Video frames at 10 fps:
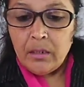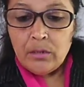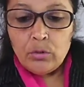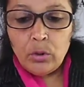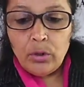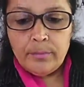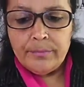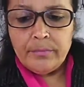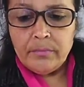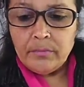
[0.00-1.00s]

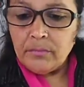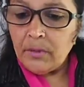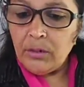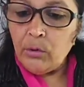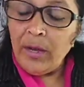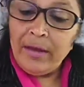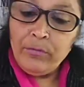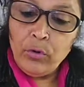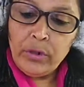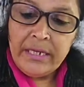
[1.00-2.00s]
So you have
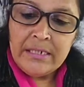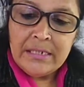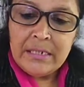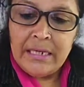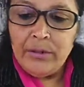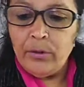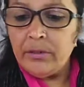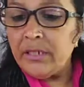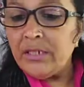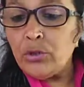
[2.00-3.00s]
noticed
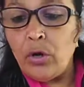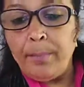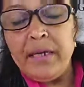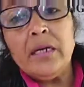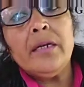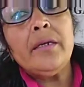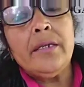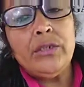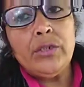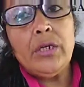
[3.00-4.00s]
that this tropical
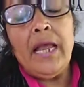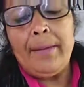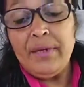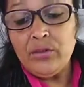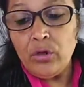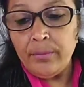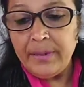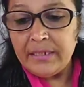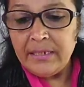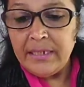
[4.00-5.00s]
region, Amazon
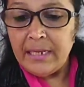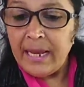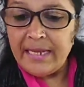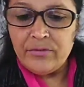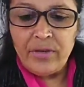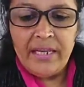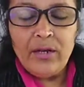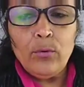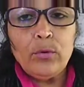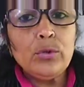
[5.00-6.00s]
basin, lies very
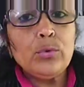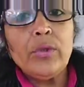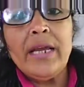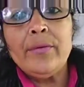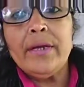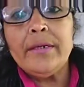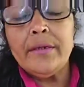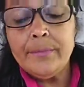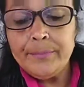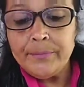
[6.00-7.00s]
close to the equator,
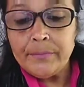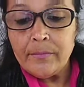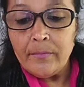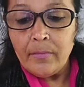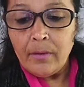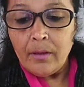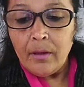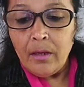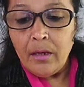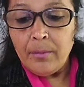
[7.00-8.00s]

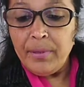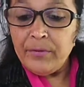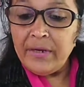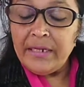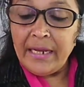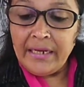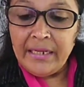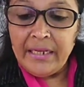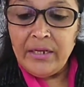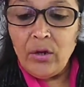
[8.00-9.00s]
between
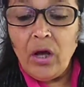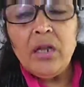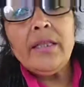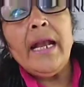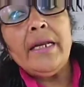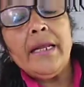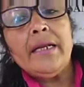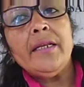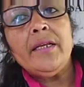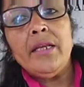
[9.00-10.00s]
10° north and
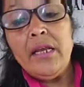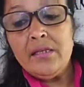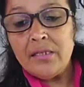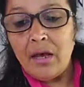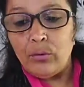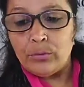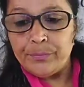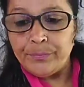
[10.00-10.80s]
10° south.